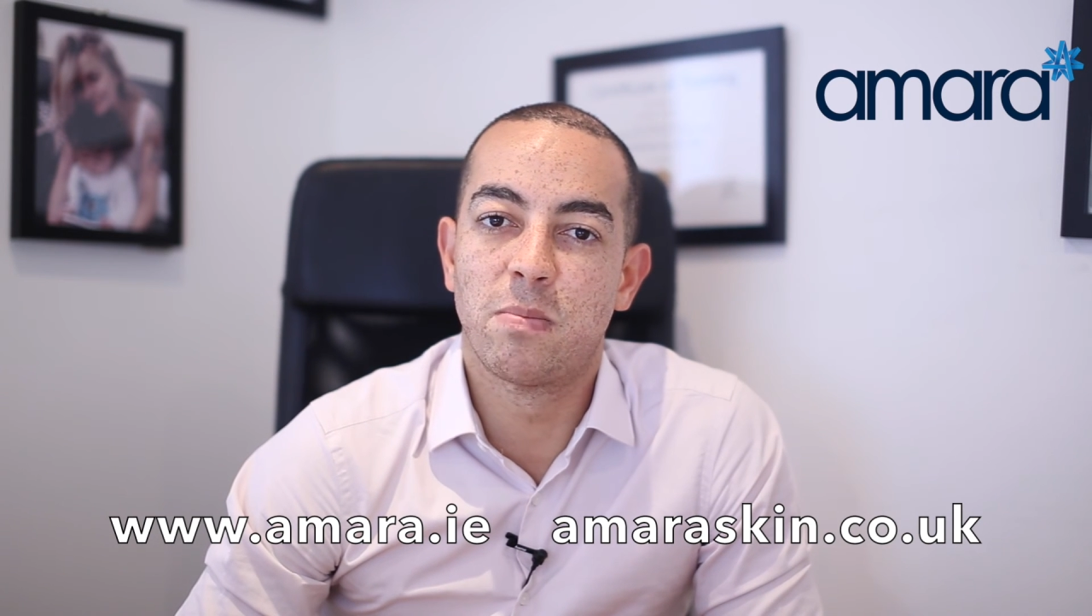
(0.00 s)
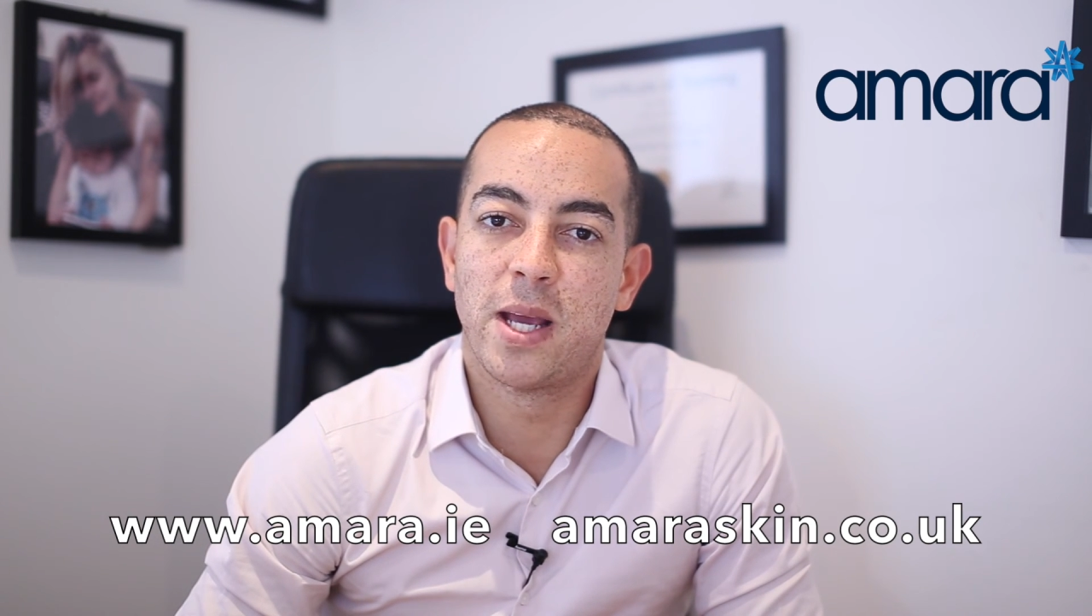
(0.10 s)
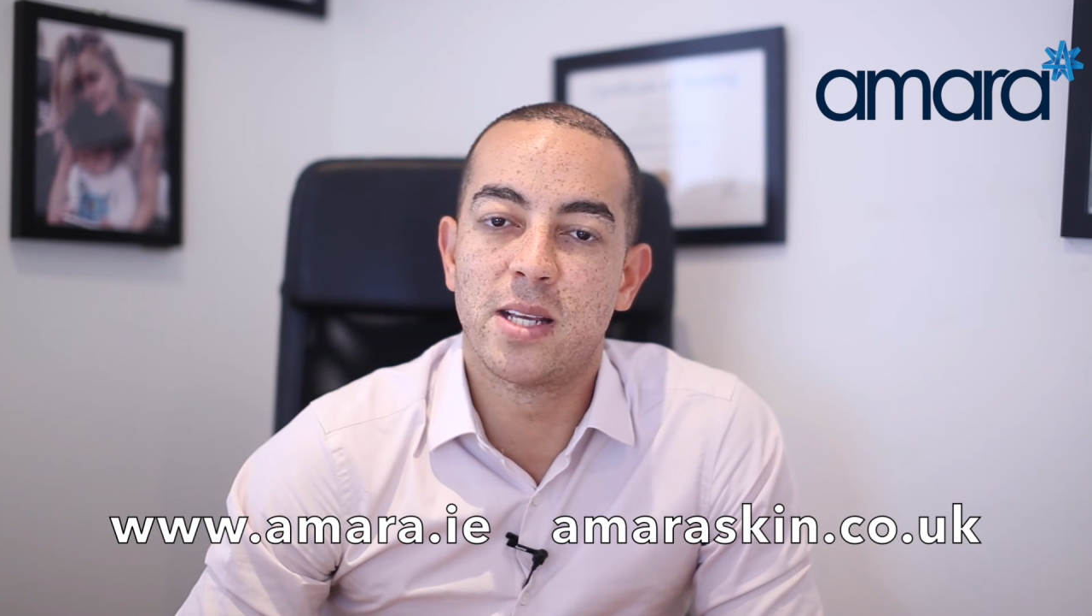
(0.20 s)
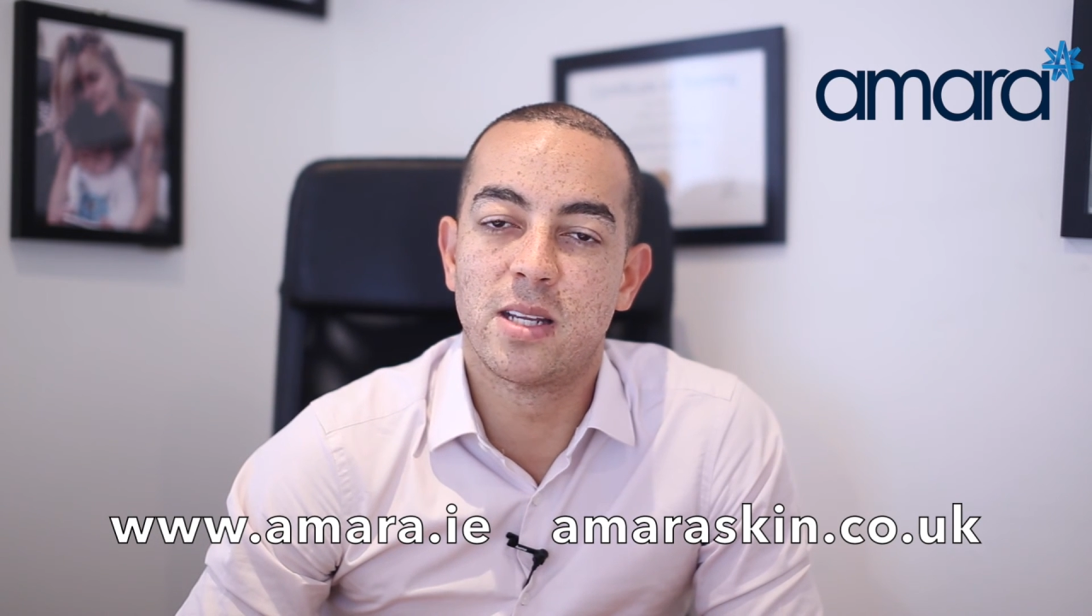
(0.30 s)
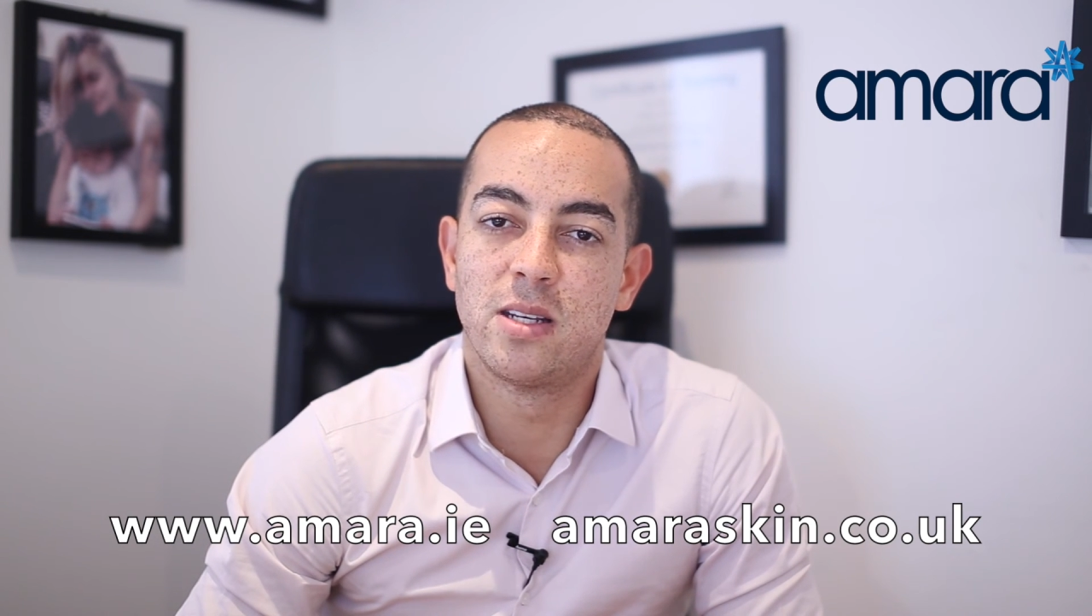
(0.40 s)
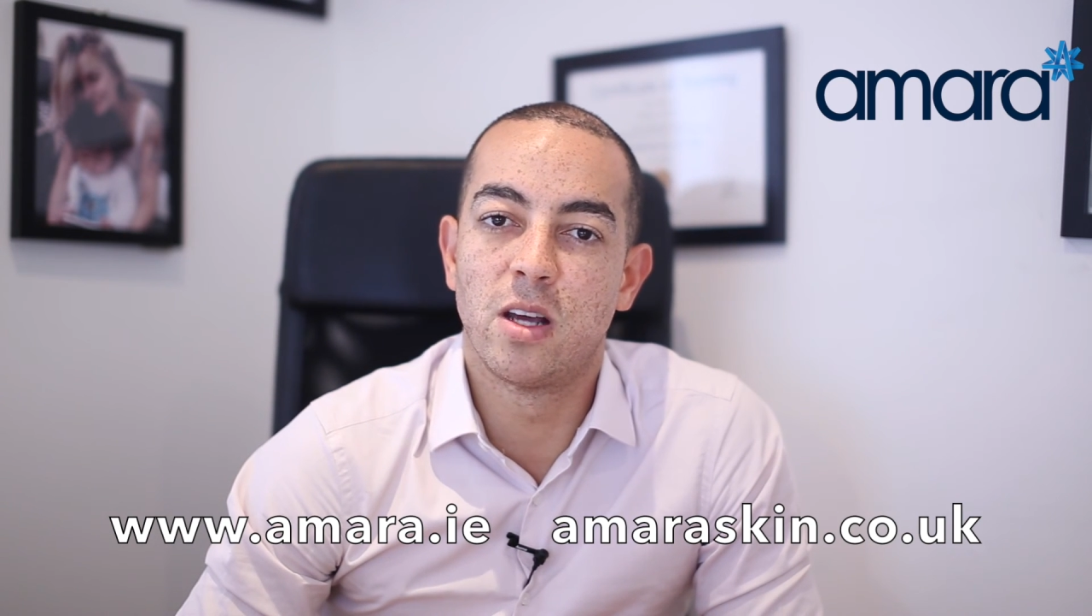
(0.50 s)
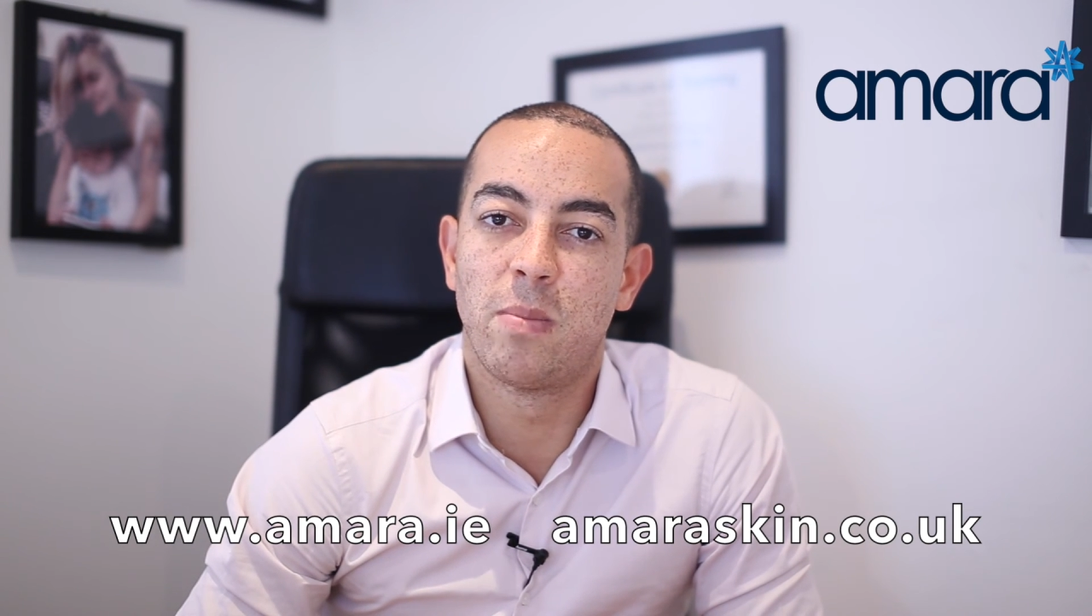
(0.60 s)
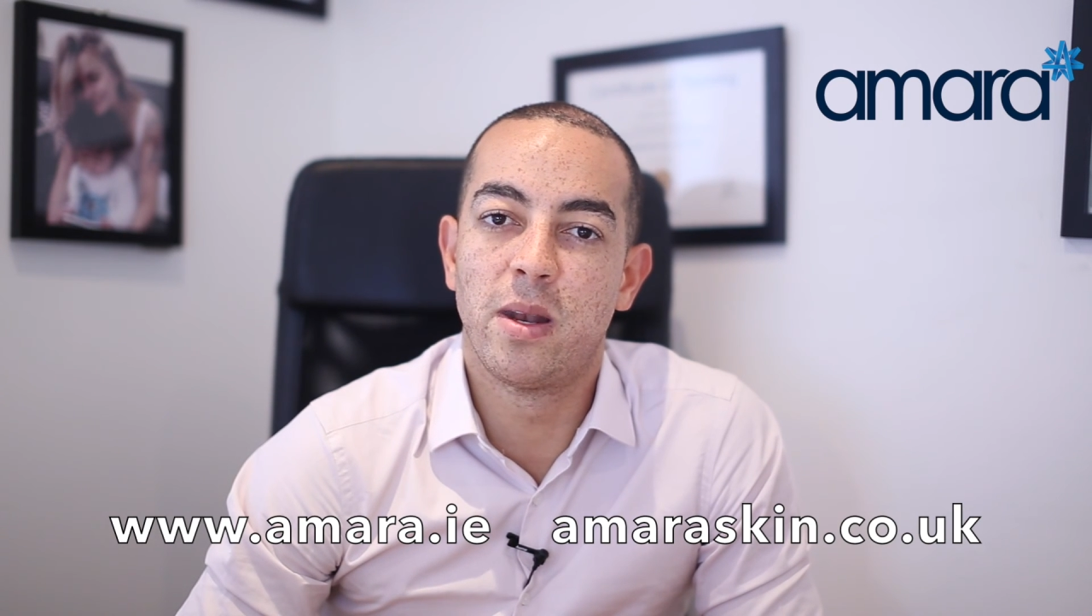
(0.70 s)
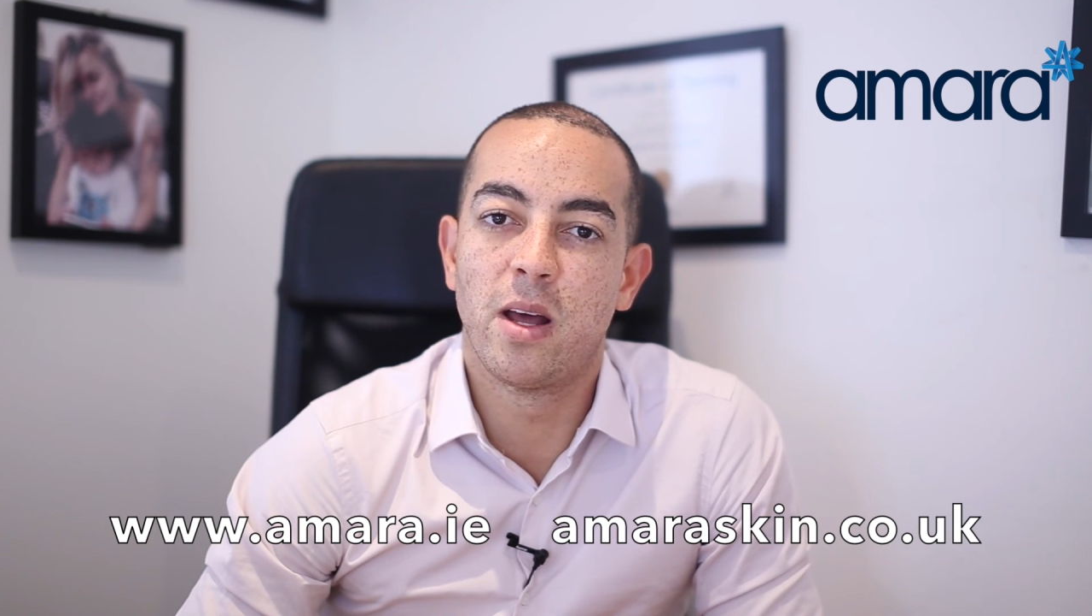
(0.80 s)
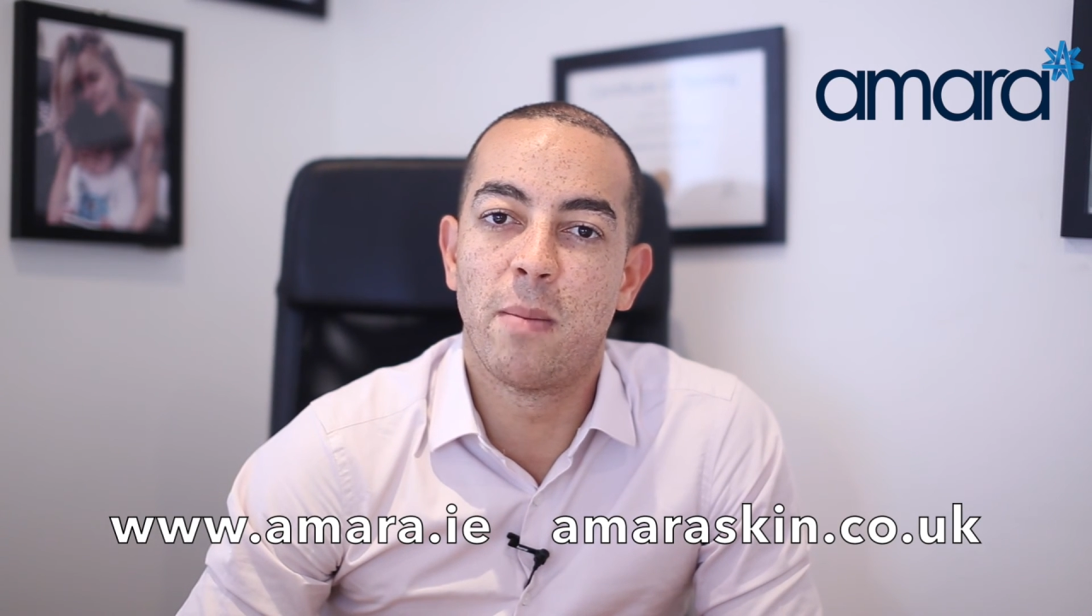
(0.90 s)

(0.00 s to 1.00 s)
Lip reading: based in Dublin